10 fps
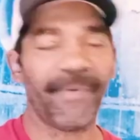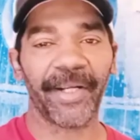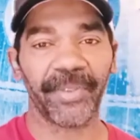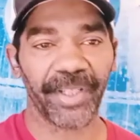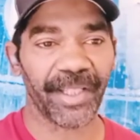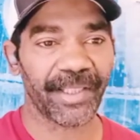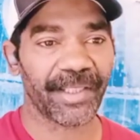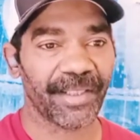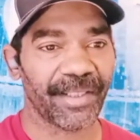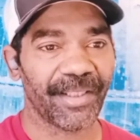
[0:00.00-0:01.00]
fighter
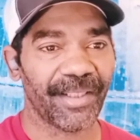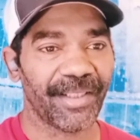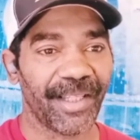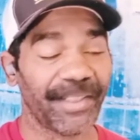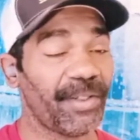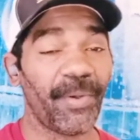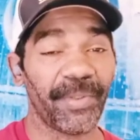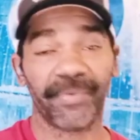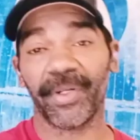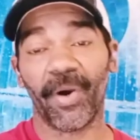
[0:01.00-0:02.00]
jets. That's a whole
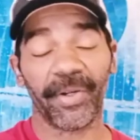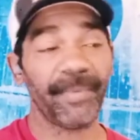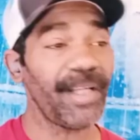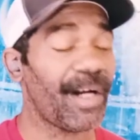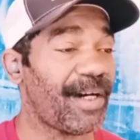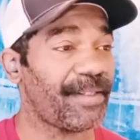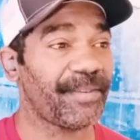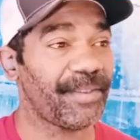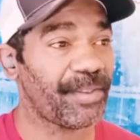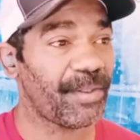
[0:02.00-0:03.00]
different argument.
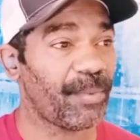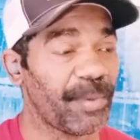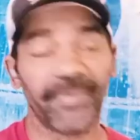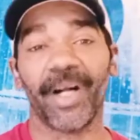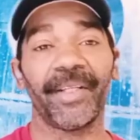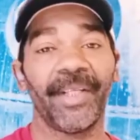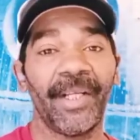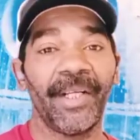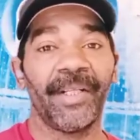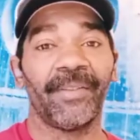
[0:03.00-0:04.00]
We've got
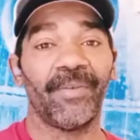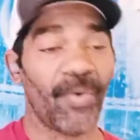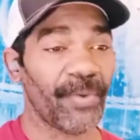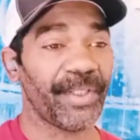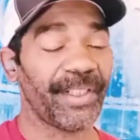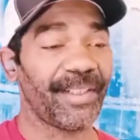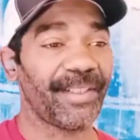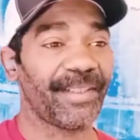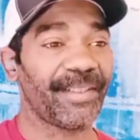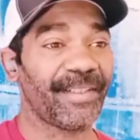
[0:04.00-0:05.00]
lowering
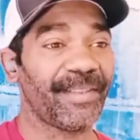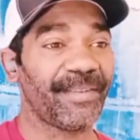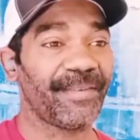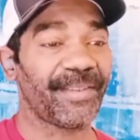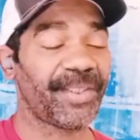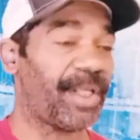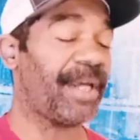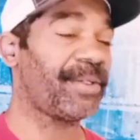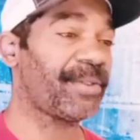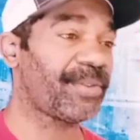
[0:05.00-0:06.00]

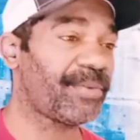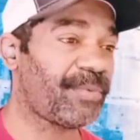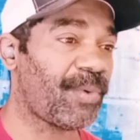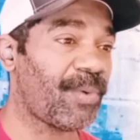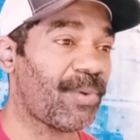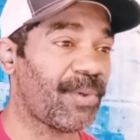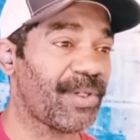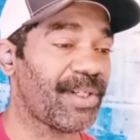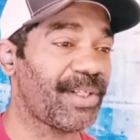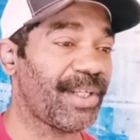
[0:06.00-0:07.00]
standards
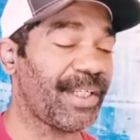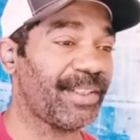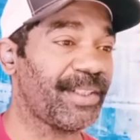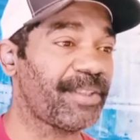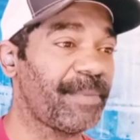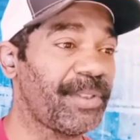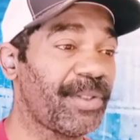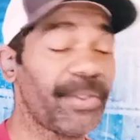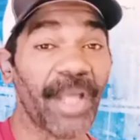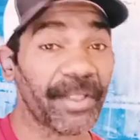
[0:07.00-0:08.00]
for enlistment.
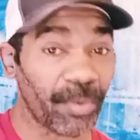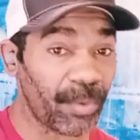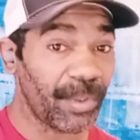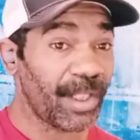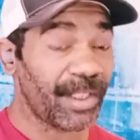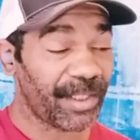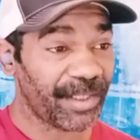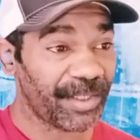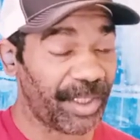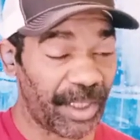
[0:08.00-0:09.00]
There's actual
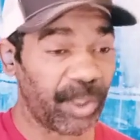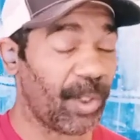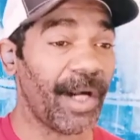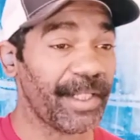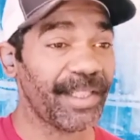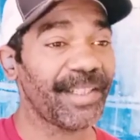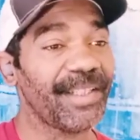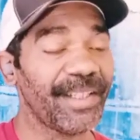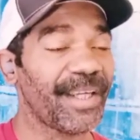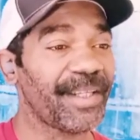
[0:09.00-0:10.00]

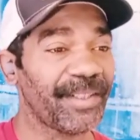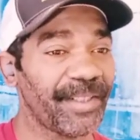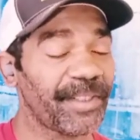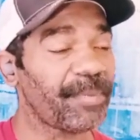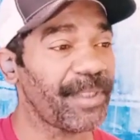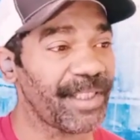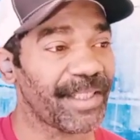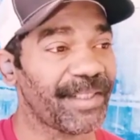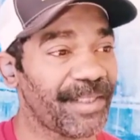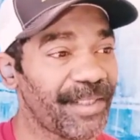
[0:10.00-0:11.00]
declining enlistment
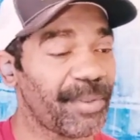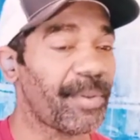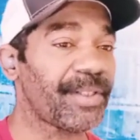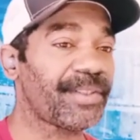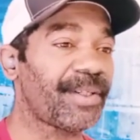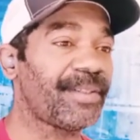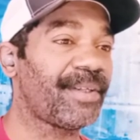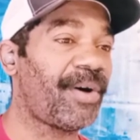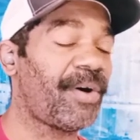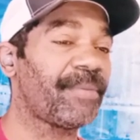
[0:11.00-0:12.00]
in the U.S.
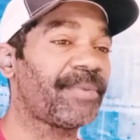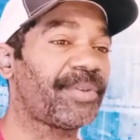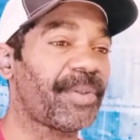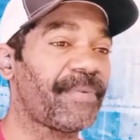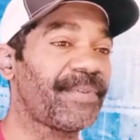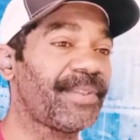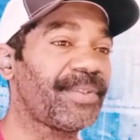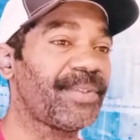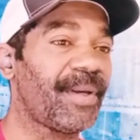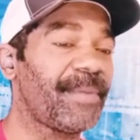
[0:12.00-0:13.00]
Armed
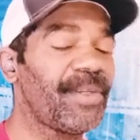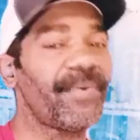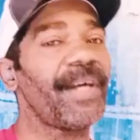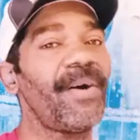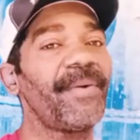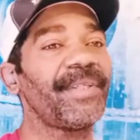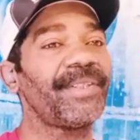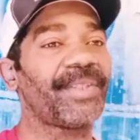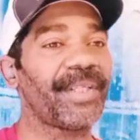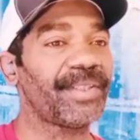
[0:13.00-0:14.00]
Services. I mean, you've got all
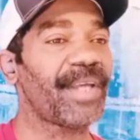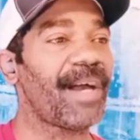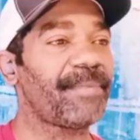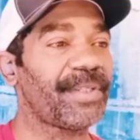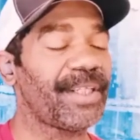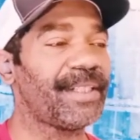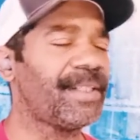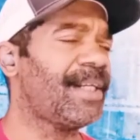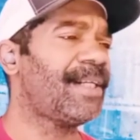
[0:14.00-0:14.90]
these things happening, and